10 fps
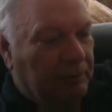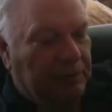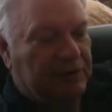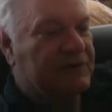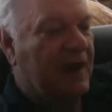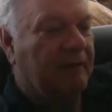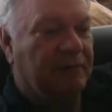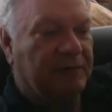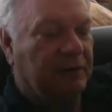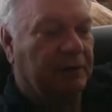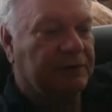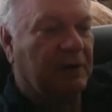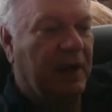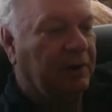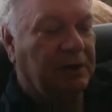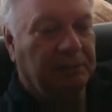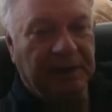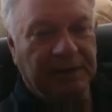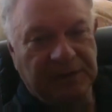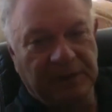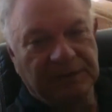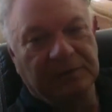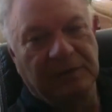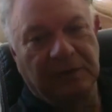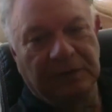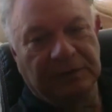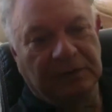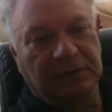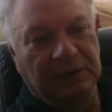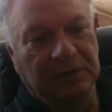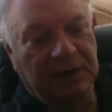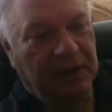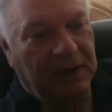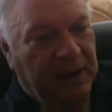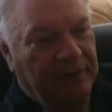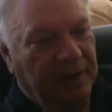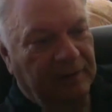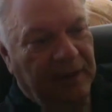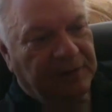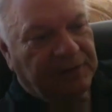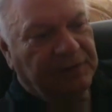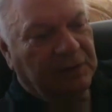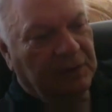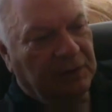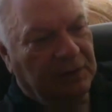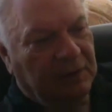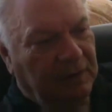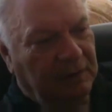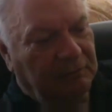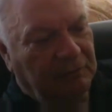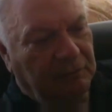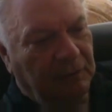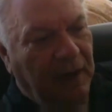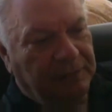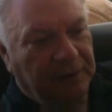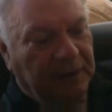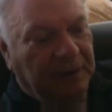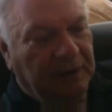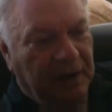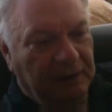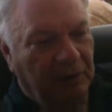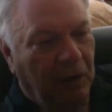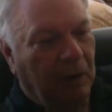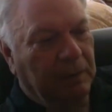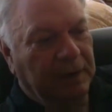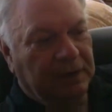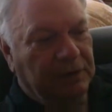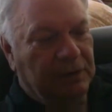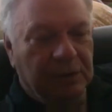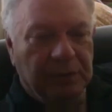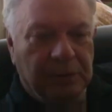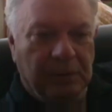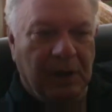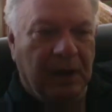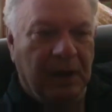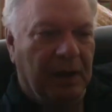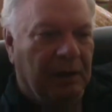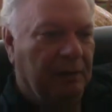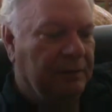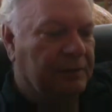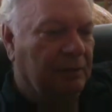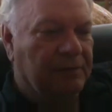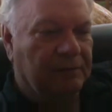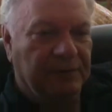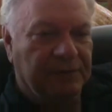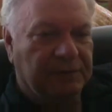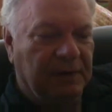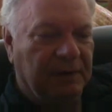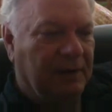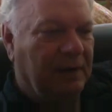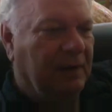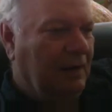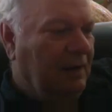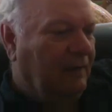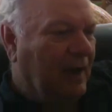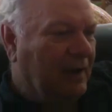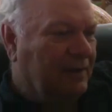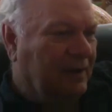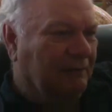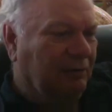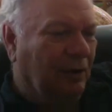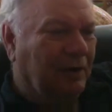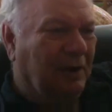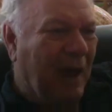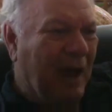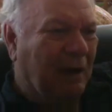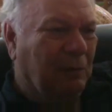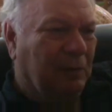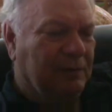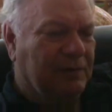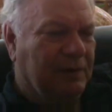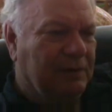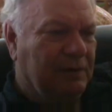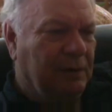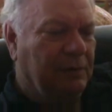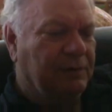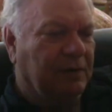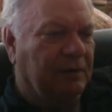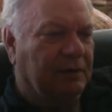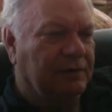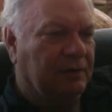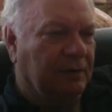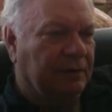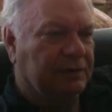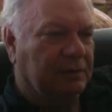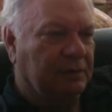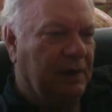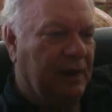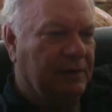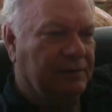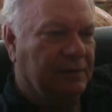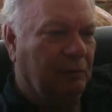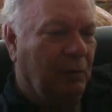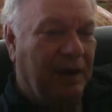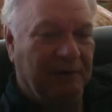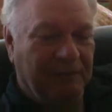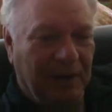we, we just have this literature and we can make sense of the literature. And, and that's, I think, kind of all we can do uh, in terms of history. They, the idea of looking backwards and using this literature as a way to